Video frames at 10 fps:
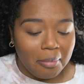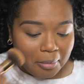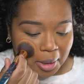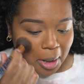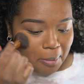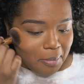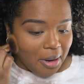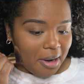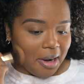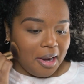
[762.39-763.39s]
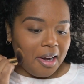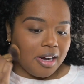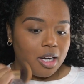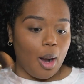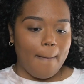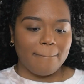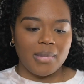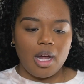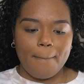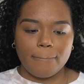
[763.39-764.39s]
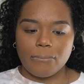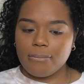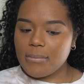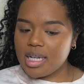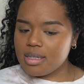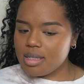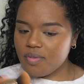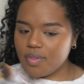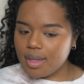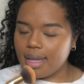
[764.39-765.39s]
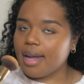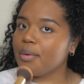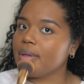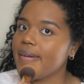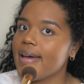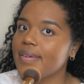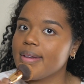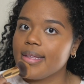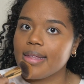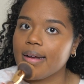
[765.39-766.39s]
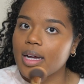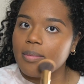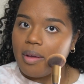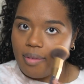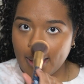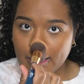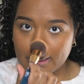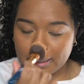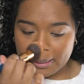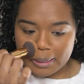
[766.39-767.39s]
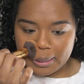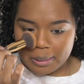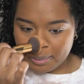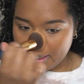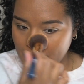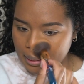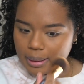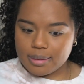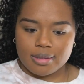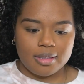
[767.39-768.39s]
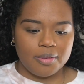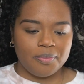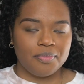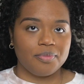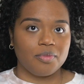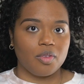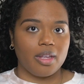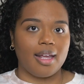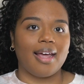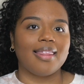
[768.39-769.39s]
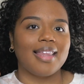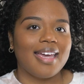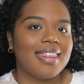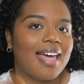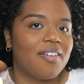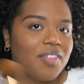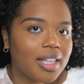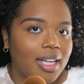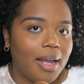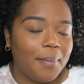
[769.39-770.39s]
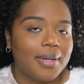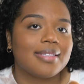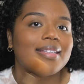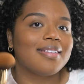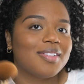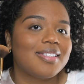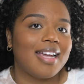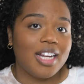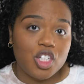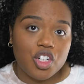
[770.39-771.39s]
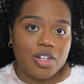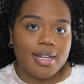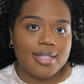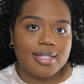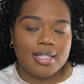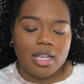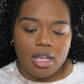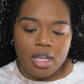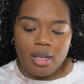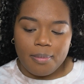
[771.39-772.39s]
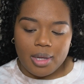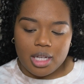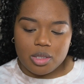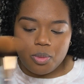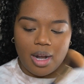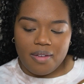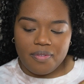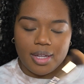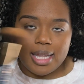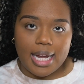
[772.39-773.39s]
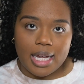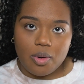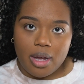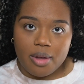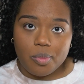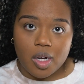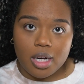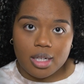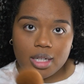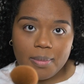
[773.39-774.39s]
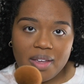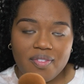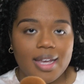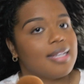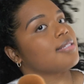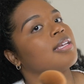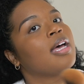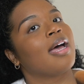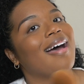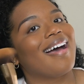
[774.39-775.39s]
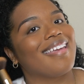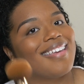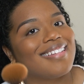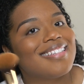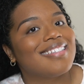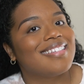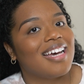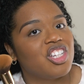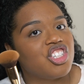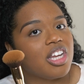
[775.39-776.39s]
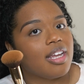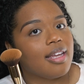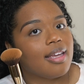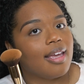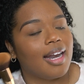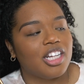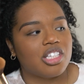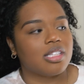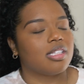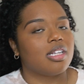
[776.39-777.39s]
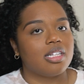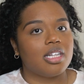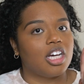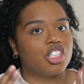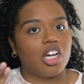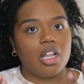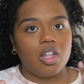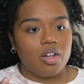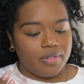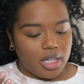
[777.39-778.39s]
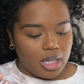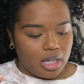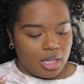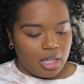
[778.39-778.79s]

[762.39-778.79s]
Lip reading: Not bad. It doesn't feel like I really have anything on my face, to be honest. And I like that feeling, but it's a little dangerous because when I feel like I don't have product on my face, I get to touching and I just touch all over,